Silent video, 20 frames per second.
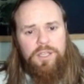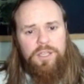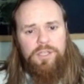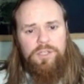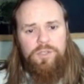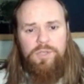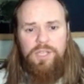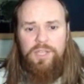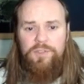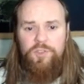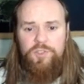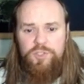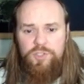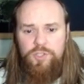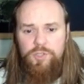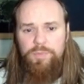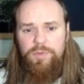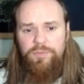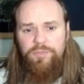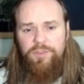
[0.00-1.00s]
You get the
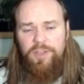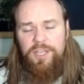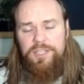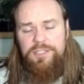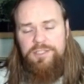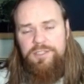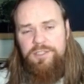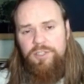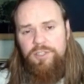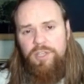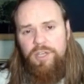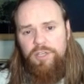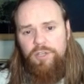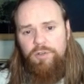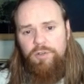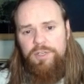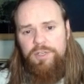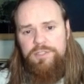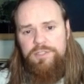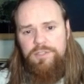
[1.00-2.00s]
Stupefied still on
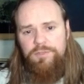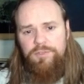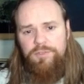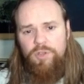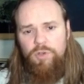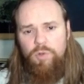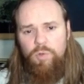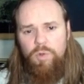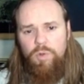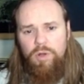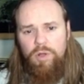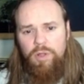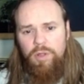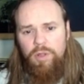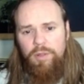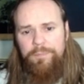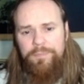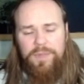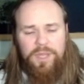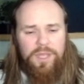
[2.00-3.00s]
crits of No
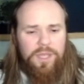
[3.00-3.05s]
Qual.